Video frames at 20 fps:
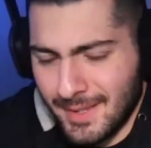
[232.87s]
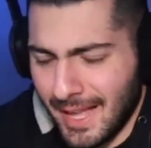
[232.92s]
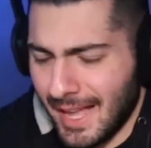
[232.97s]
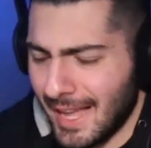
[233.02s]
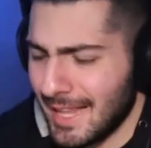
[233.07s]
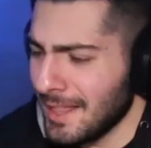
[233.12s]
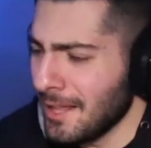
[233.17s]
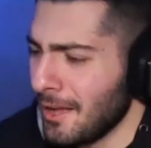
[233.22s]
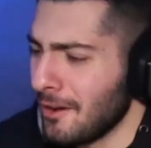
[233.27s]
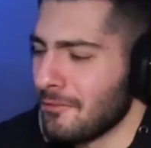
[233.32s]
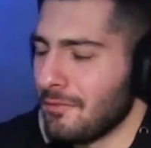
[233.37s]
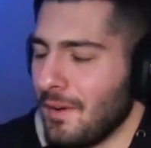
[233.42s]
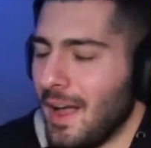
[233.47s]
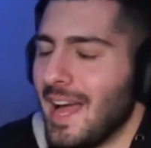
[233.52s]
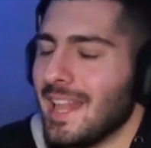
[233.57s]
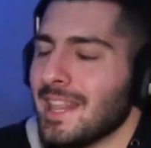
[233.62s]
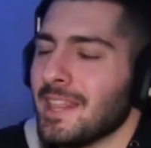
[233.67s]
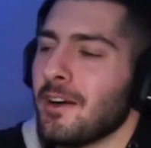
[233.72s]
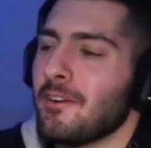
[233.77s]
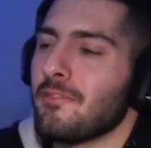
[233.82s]
I love
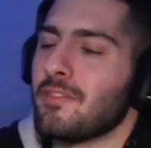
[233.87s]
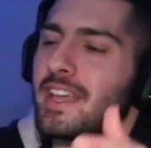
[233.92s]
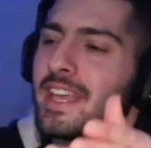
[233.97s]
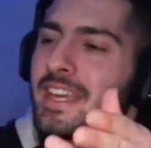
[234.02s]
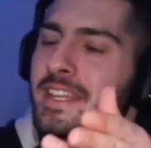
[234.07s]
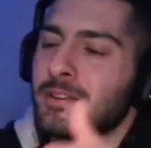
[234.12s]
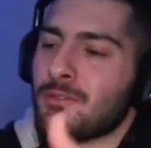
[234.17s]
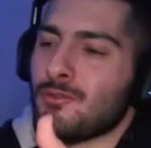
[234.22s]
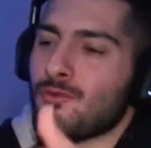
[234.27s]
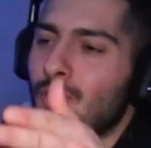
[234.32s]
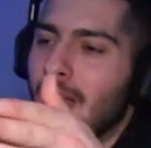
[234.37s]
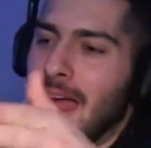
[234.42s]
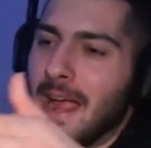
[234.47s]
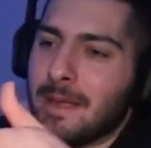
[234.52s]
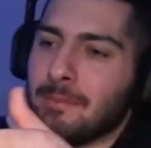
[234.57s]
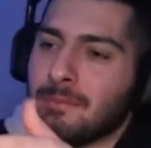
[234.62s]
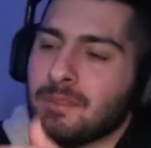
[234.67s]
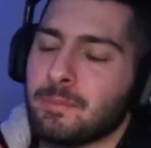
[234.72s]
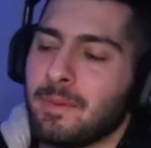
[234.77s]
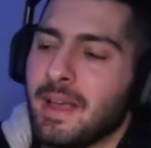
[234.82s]
I love inner
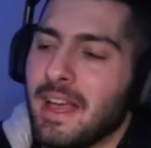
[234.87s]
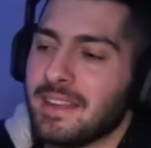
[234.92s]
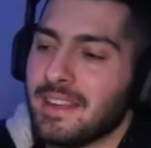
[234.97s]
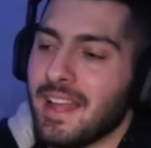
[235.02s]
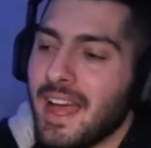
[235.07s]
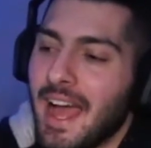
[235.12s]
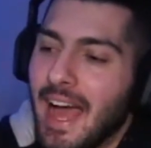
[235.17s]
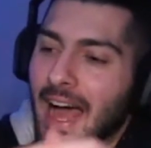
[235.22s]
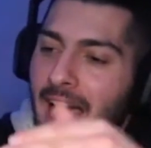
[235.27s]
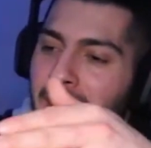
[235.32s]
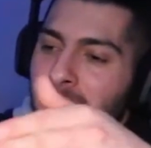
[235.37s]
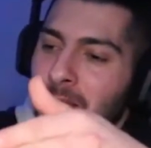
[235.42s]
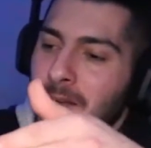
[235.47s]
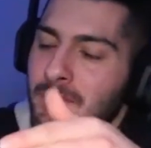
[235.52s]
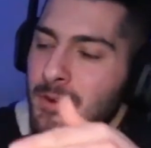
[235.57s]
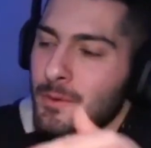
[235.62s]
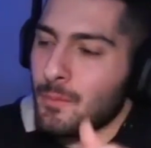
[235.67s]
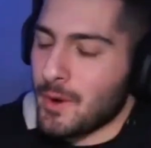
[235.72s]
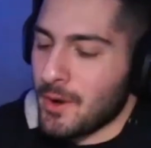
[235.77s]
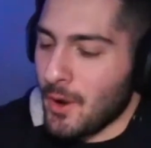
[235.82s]
rhymes man I love
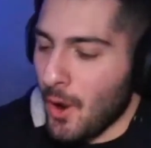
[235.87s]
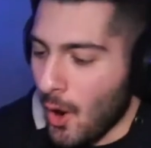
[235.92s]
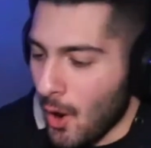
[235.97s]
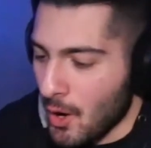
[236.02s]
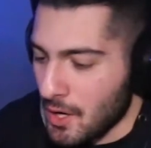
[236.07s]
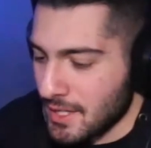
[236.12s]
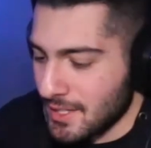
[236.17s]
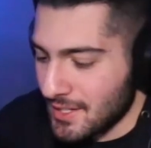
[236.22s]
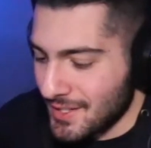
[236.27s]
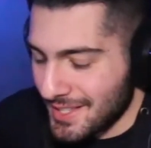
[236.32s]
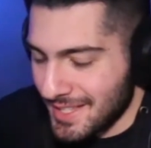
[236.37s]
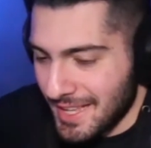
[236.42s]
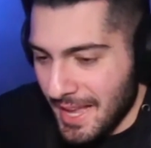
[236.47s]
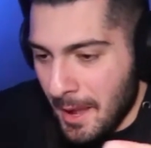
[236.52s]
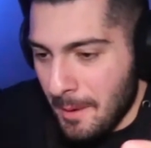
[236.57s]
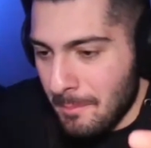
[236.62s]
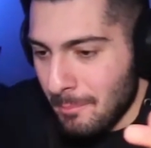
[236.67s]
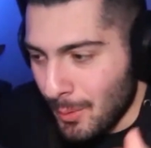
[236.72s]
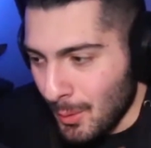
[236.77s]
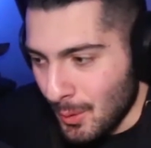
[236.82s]
it when artists
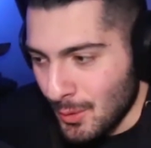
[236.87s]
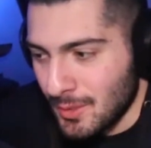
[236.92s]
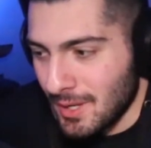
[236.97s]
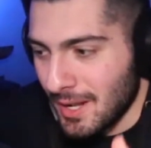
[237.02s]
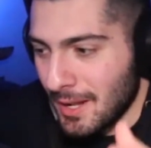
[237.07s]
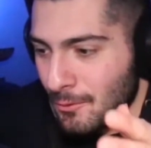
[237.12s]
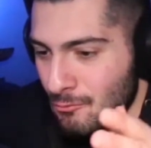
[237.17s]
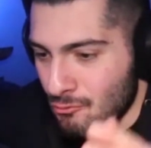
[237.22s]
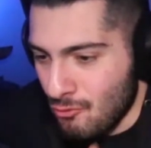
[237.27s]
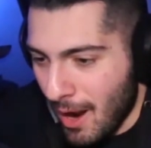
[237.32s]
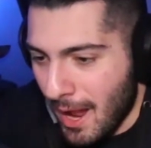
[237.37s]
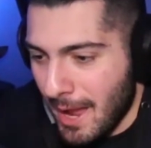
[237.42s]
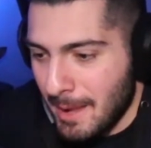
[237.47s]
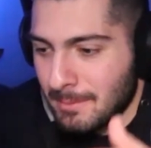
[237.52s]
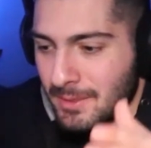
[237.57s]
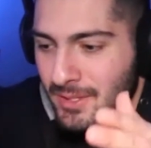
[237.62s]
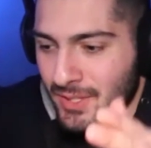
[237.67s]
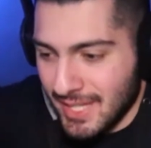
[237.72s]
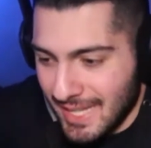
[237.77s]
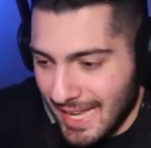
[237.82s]
put
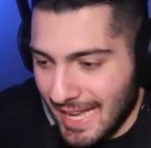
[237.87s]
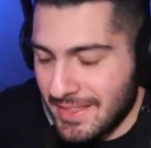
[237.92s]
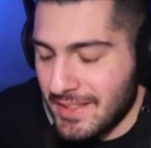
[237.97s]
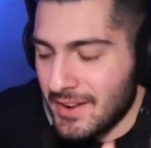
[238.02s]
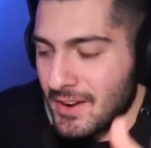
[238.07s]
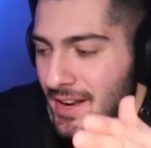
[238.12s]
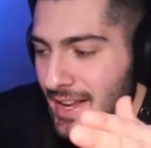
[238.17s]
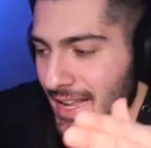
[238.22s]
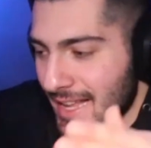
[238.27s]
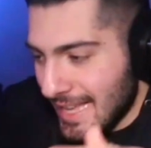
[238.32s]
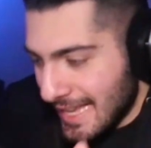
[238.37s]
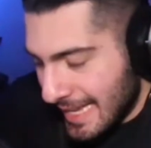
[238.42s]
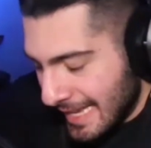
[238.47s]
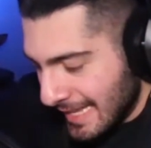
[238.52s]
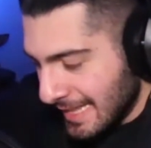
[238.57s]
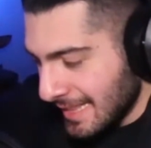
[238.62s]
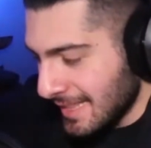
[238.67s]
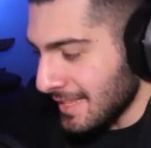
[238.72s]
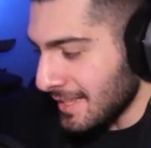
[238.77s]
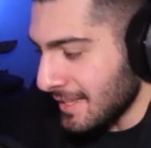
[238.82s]
rhymes together
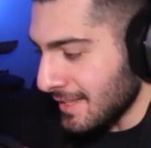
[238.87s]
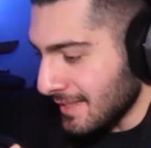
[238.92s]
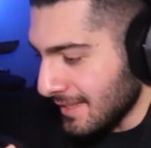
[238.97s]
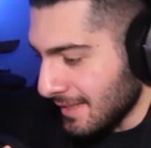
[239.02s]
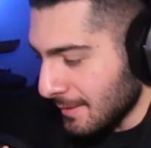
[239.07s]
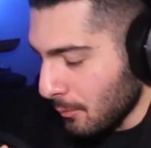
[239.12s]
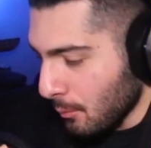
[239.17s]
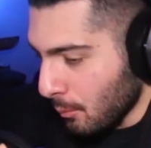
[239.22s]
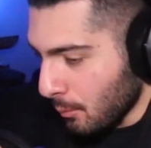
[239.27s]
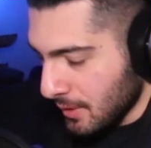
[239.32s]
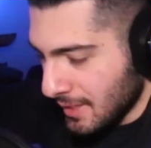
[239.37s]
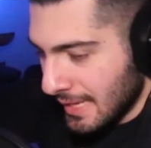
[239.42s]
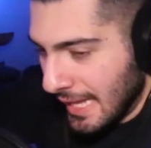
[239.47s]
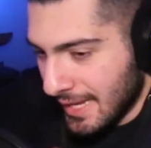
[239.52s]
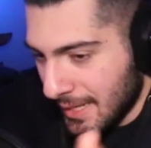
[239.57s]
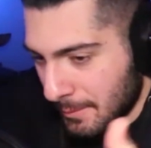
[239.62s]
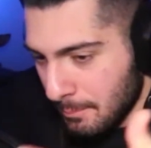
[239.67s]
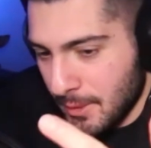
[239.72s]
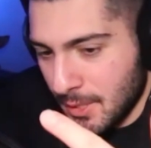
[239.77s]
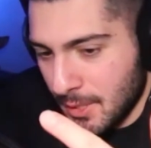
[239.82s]
in with like in